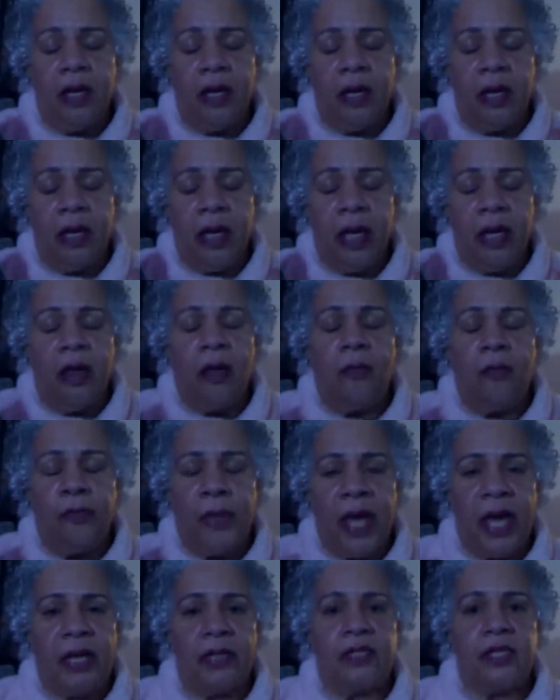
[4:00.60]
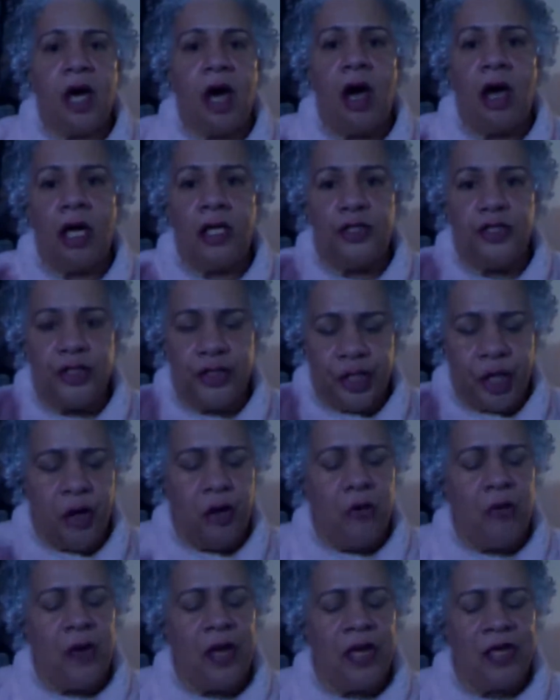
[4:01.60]
hell-bent on
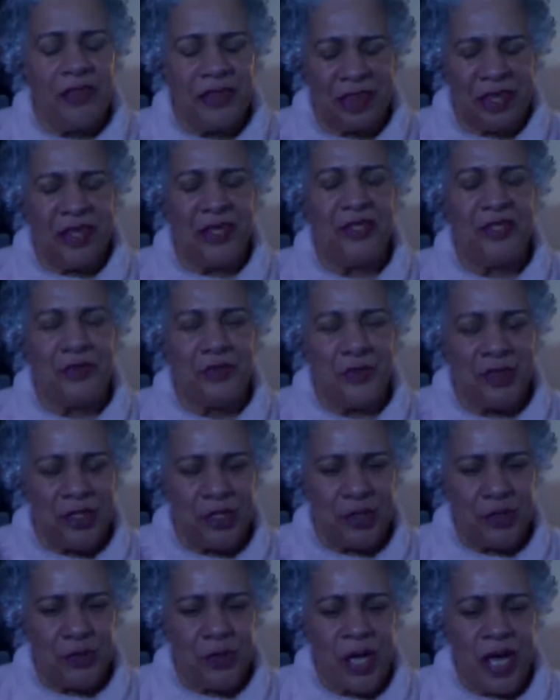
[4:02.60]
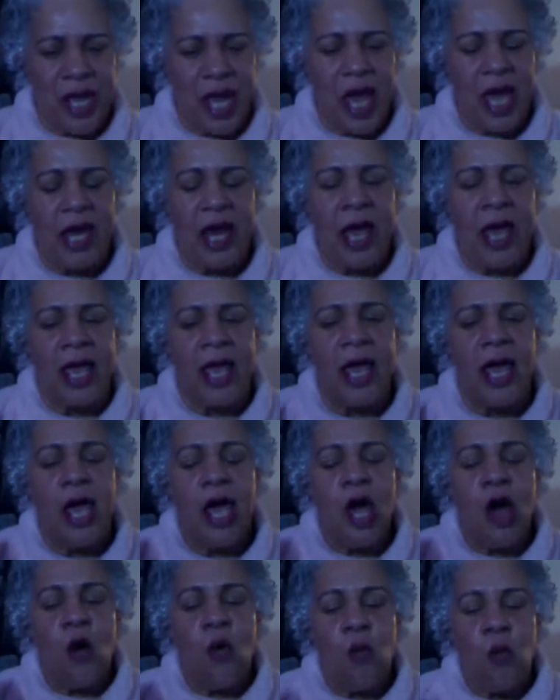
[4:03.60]
doing this retreat, and I
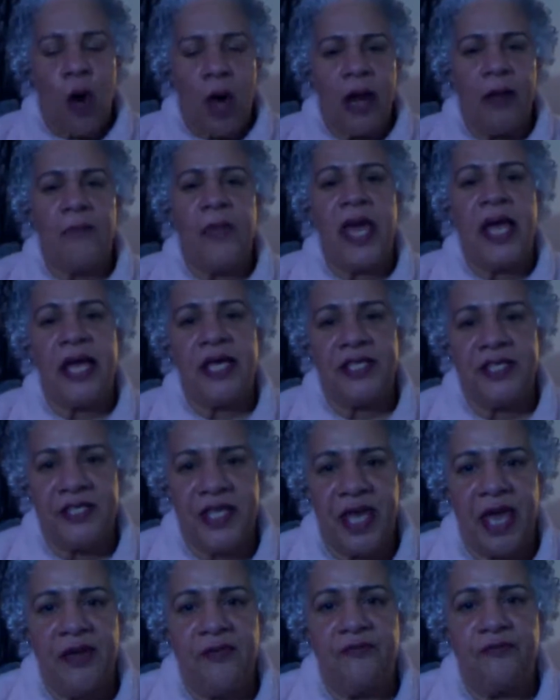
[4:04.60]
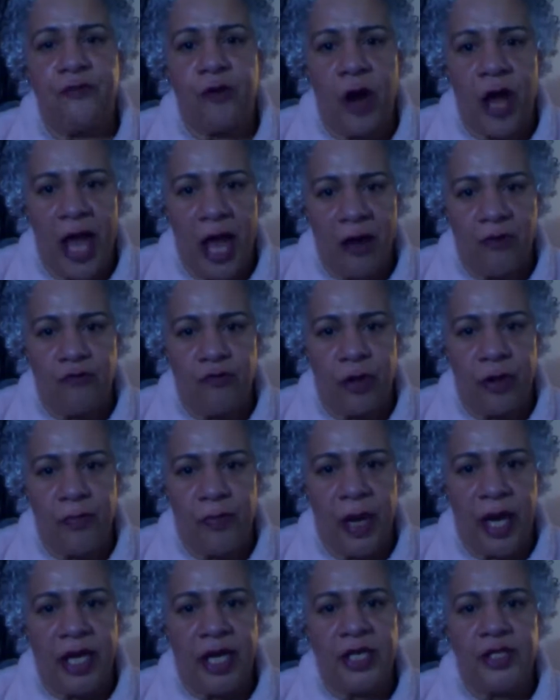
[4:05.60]
want to make it safe for
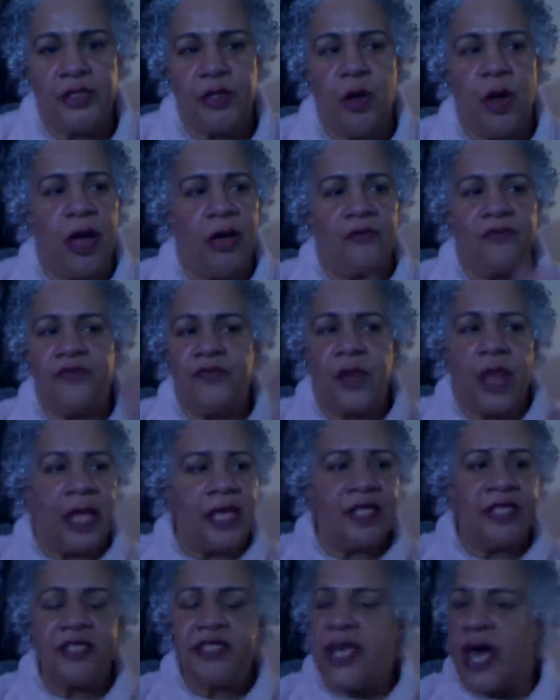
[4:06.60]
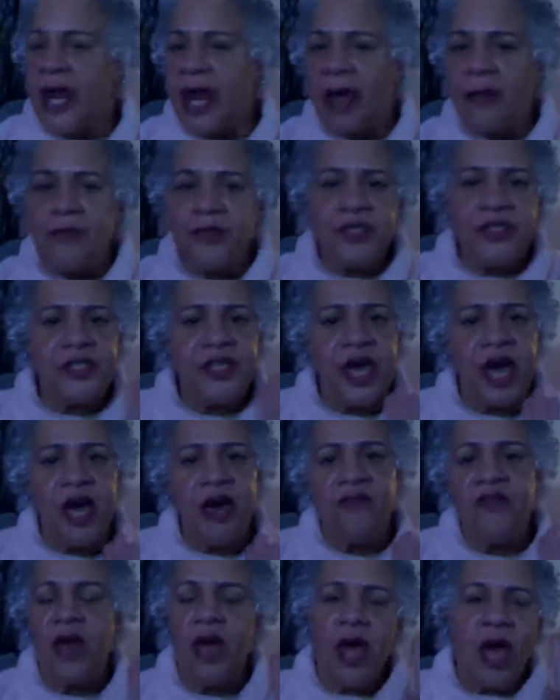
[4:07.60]
everybody. So I have like set up stuff.
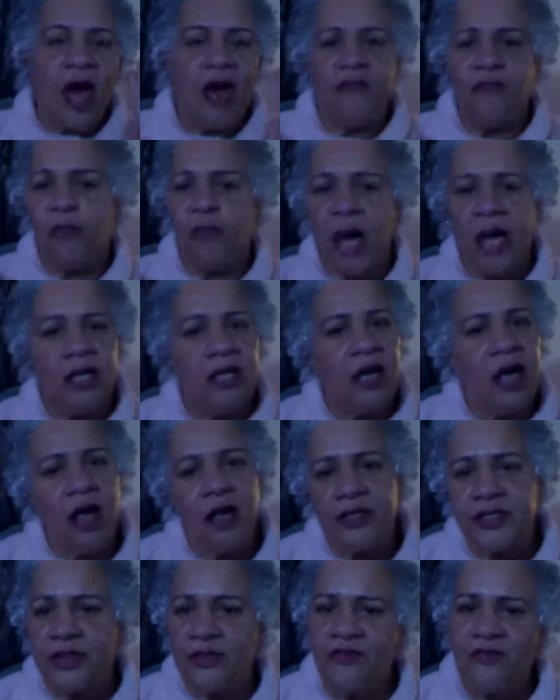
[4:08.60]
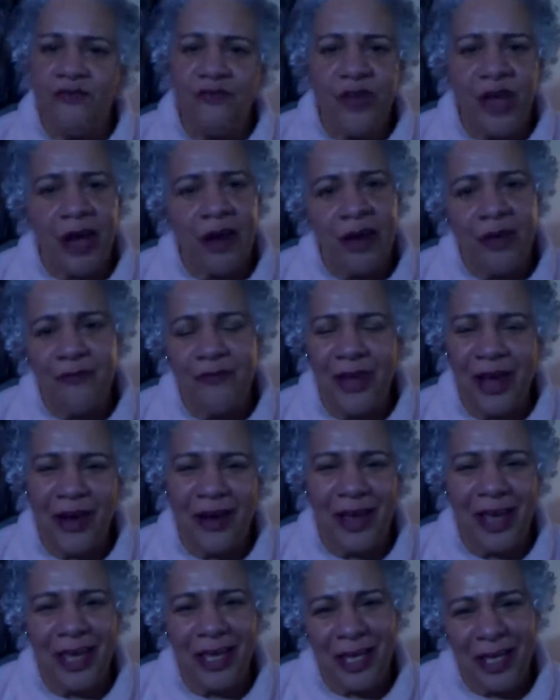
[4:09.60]
I've bought y'all some very,
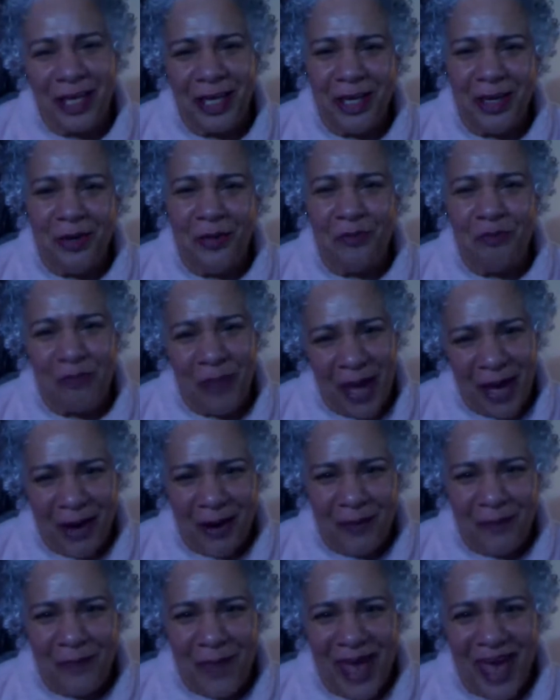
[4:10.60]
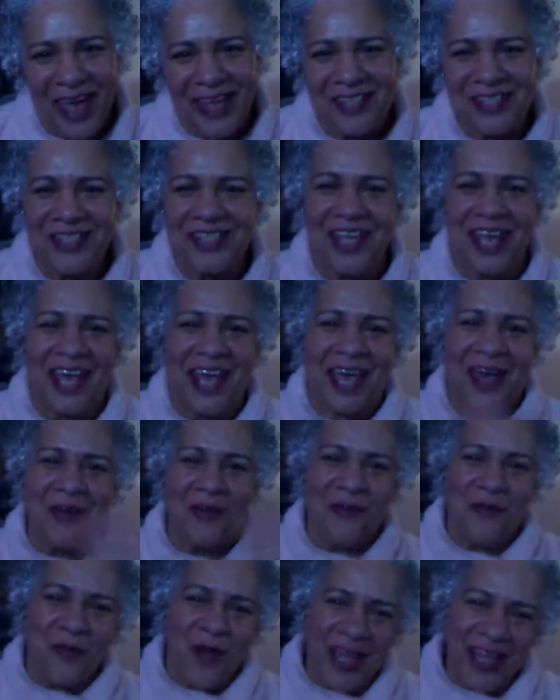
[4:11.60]
very cute bear masks. I can't
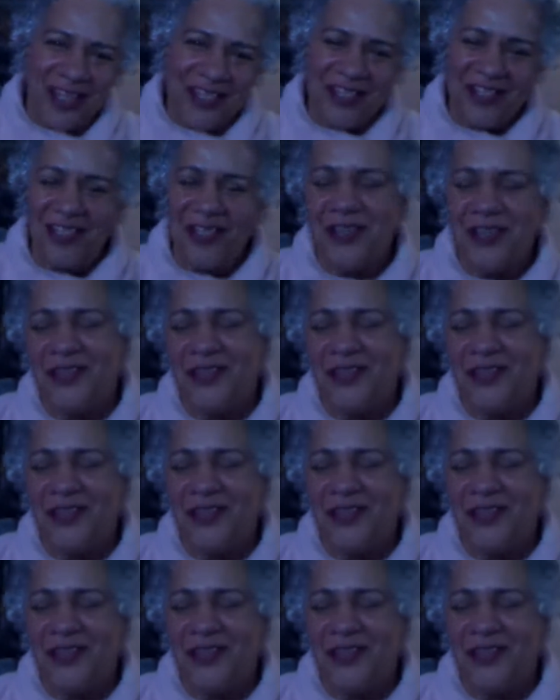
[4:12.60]
wait until you